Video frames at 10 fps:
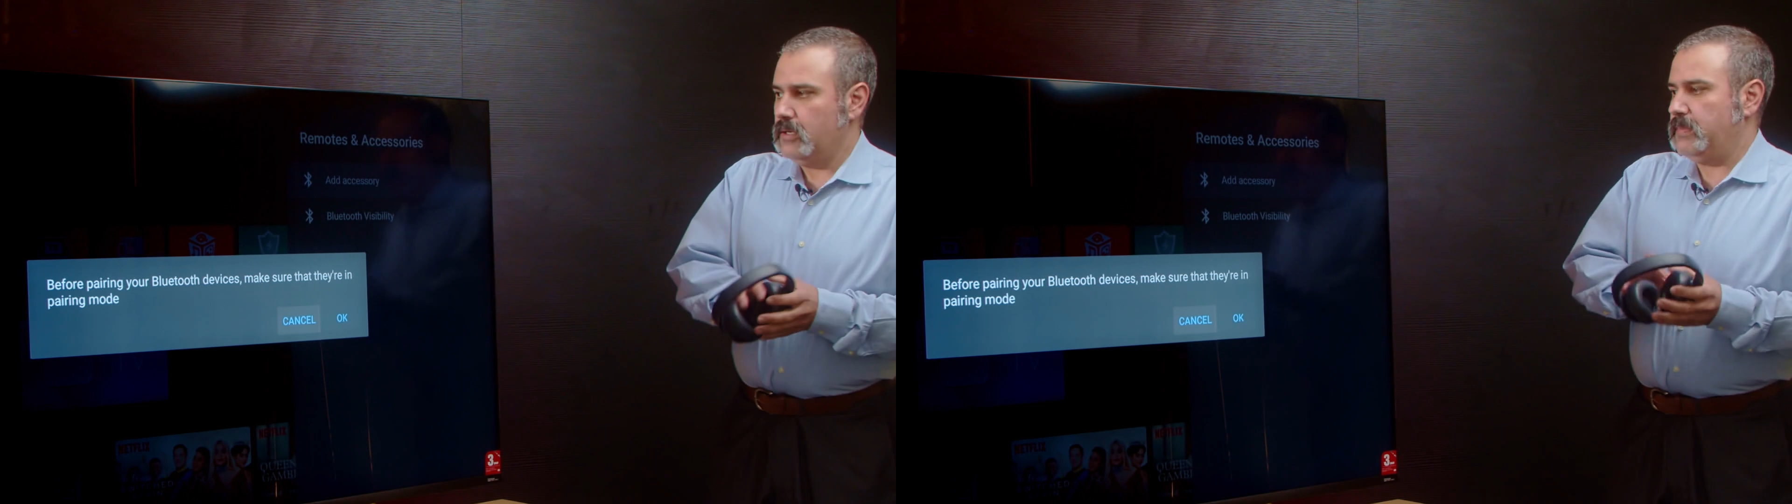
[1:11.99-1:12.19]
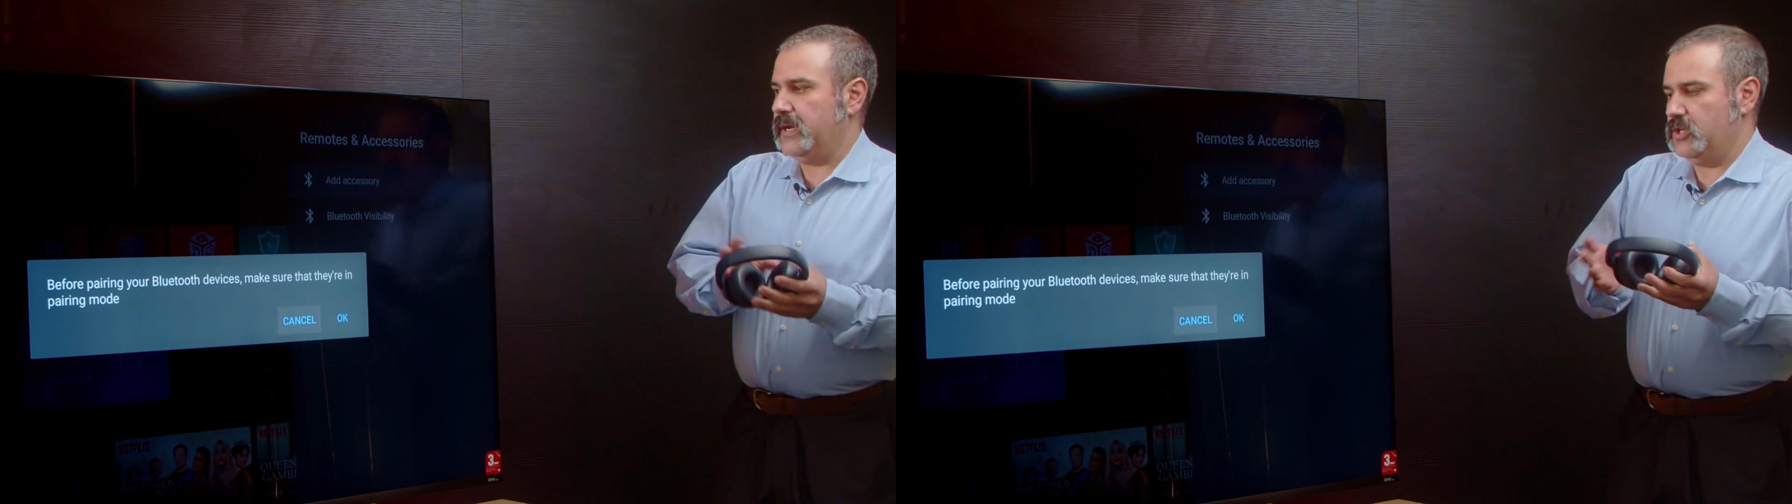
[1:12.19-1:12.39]

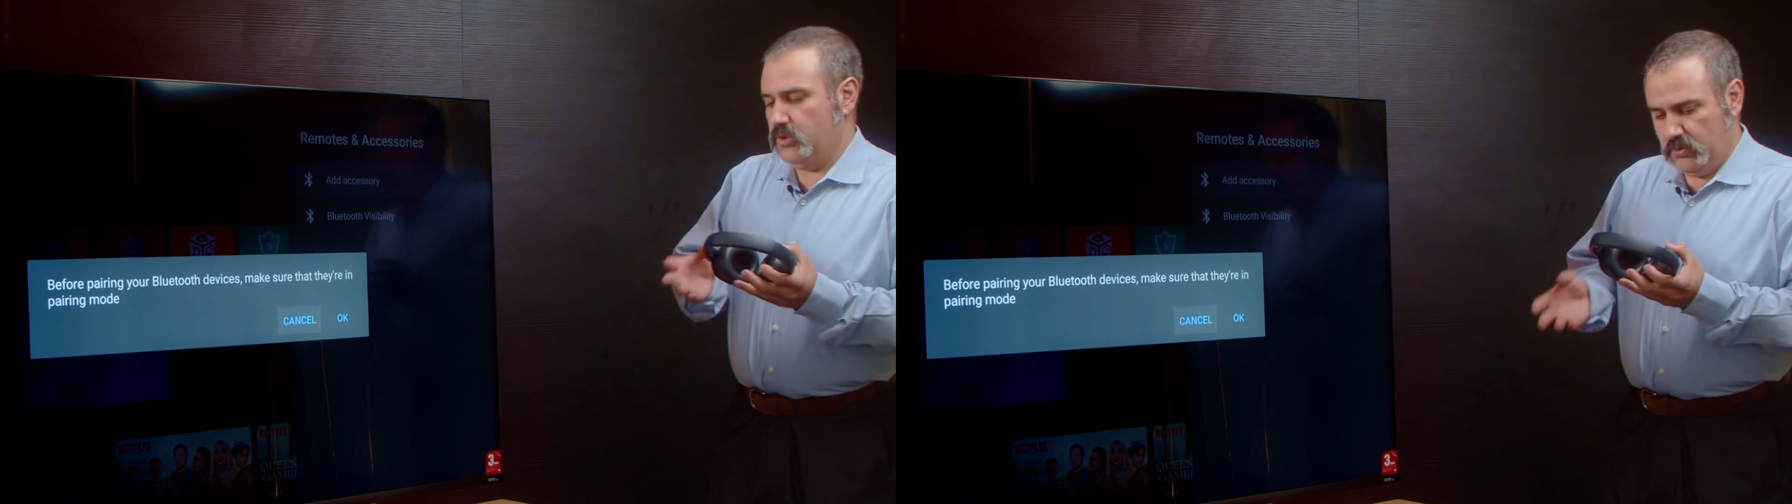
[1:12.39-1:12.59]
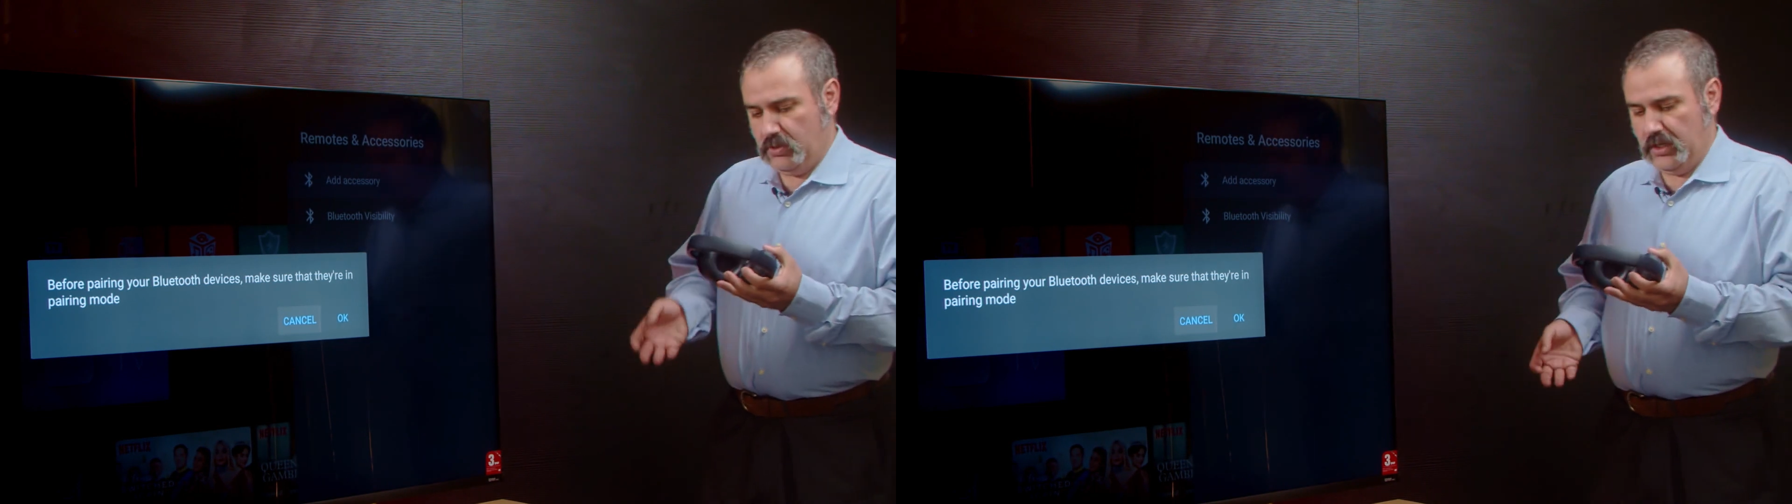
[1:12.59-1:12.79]
but you
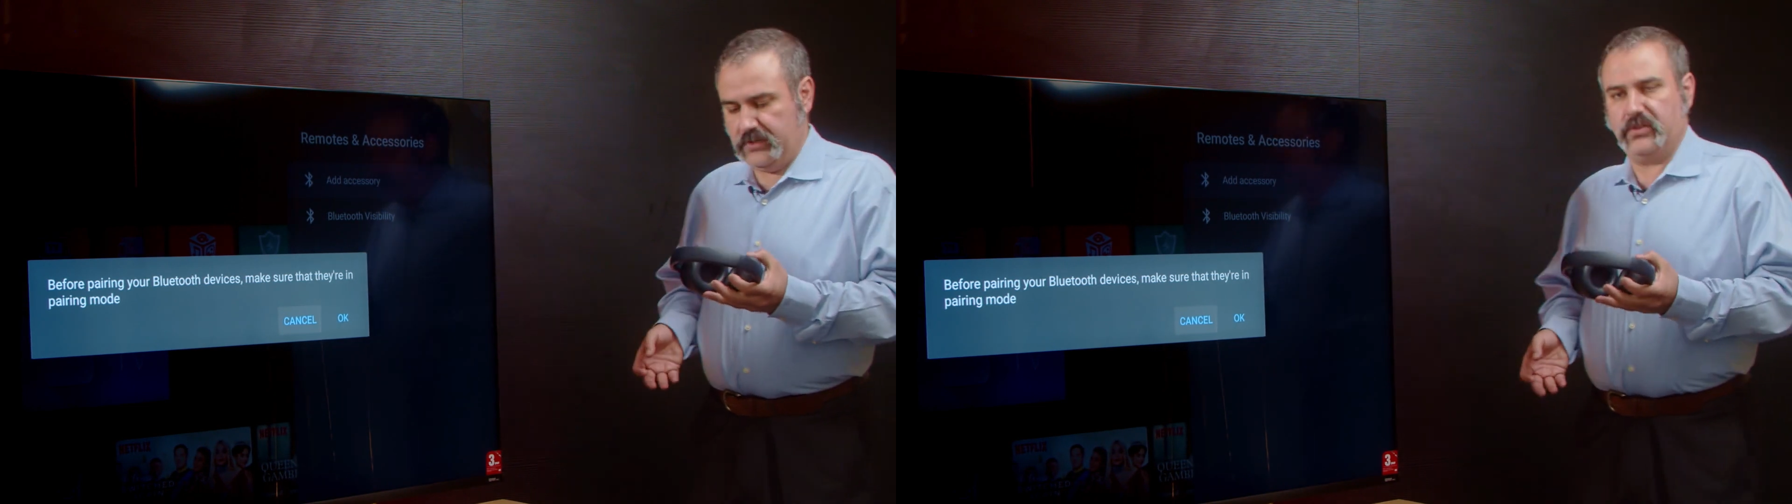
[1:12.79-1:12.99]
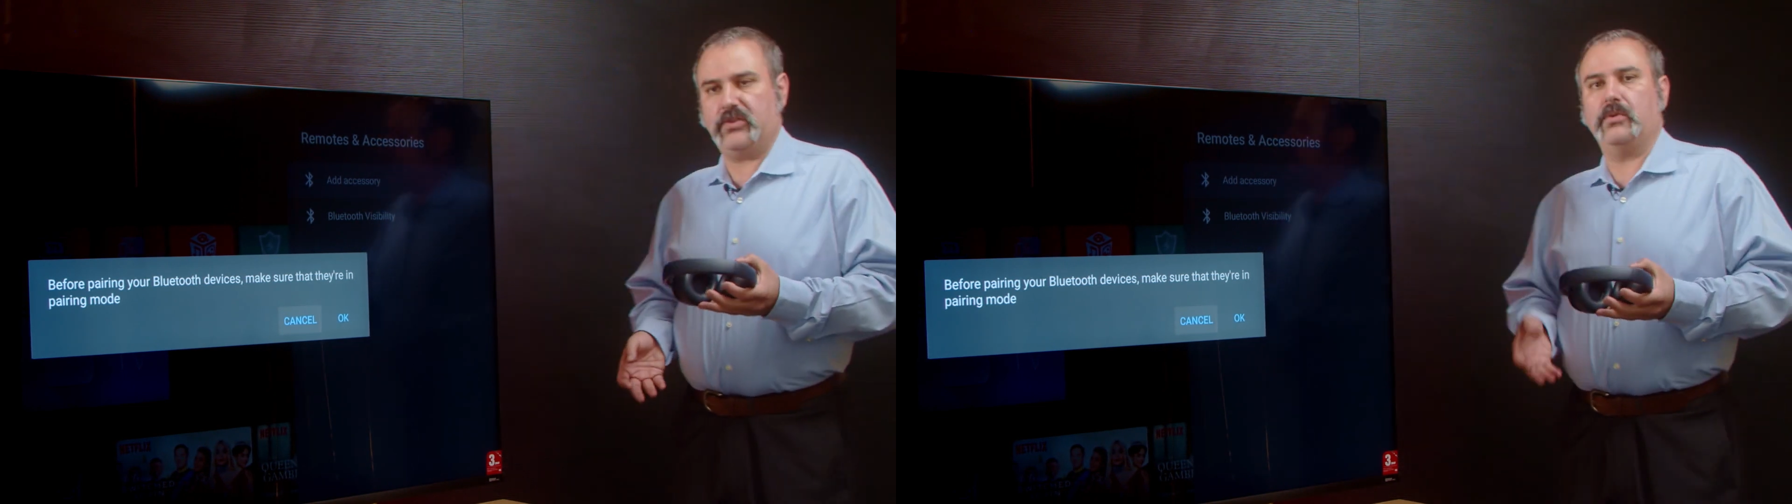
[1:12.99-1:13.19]
do
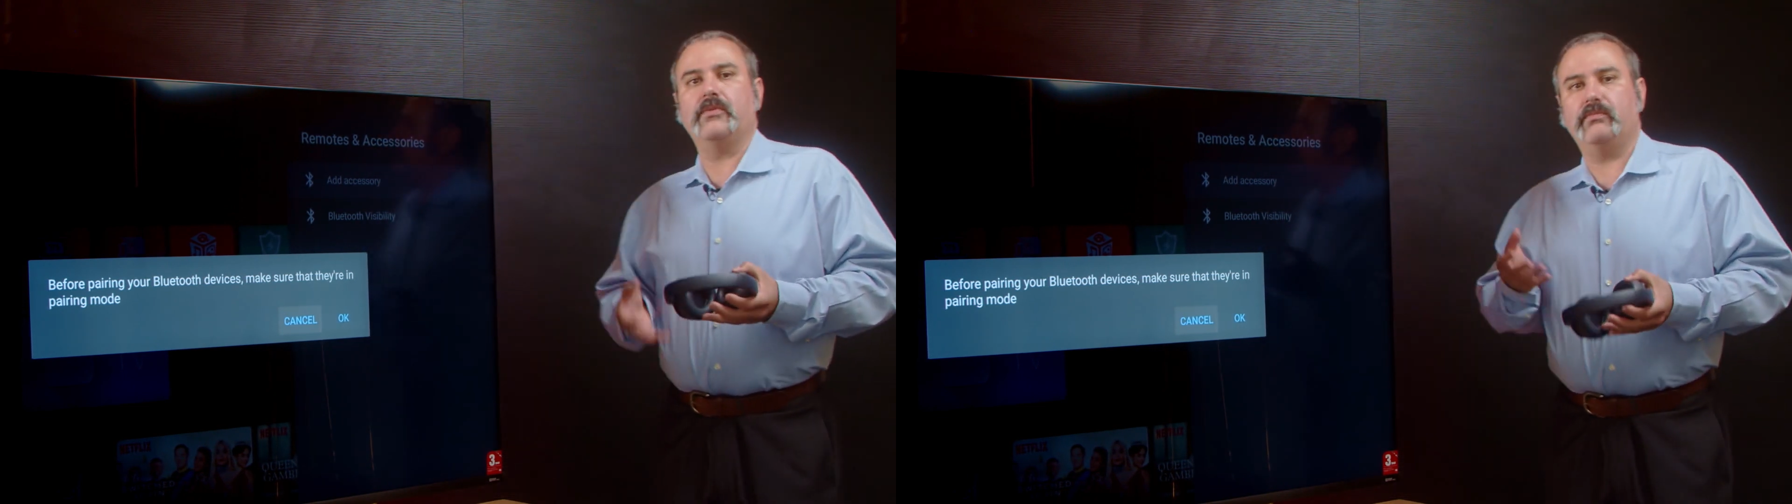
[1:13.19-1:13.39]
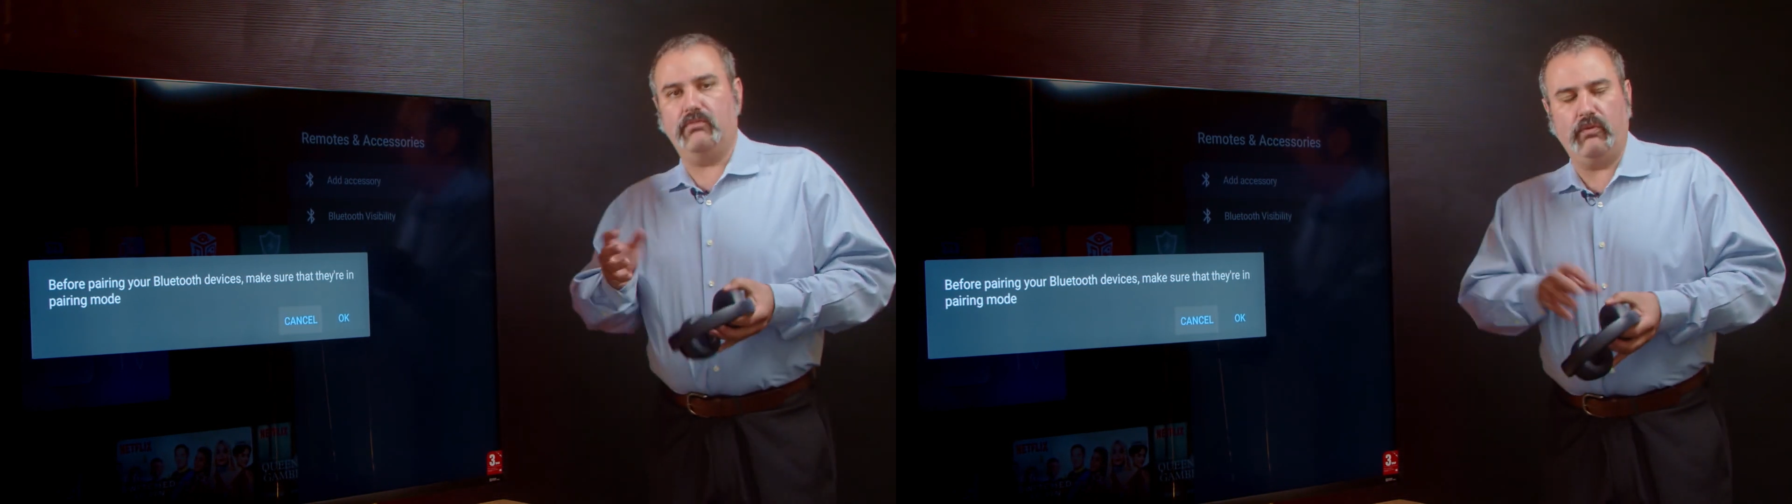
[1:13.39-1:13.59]
need to sort of